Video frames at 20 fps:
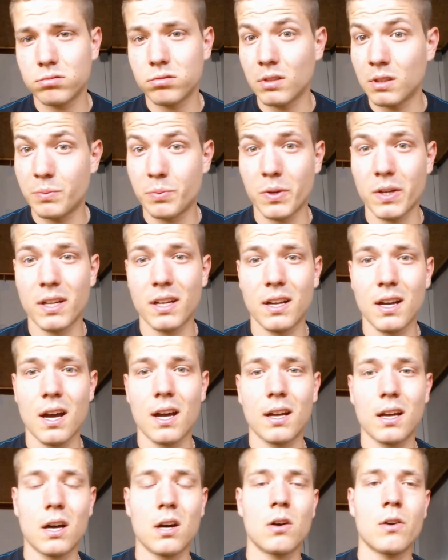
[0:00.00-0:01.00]
is pretty
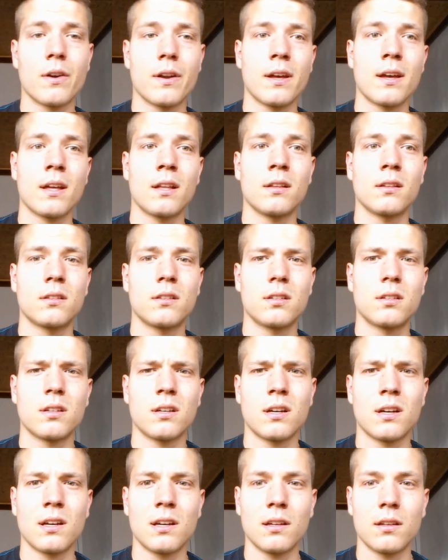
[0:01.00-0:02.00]
high calorie, and
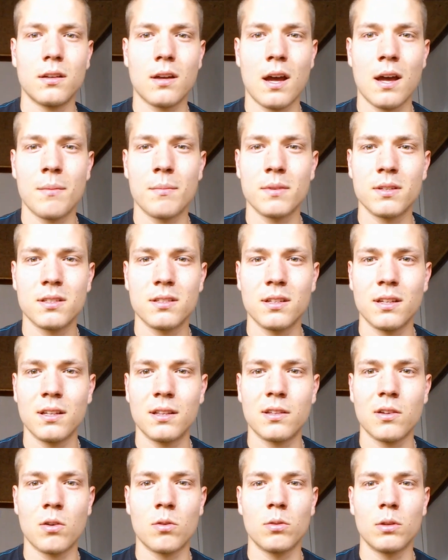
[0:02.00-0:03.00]
I must
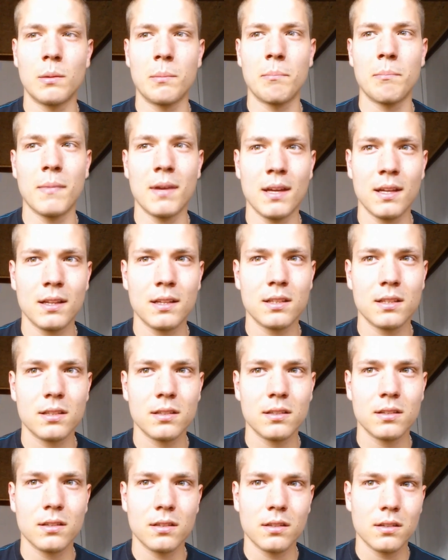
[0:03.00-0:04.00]
eat only meat.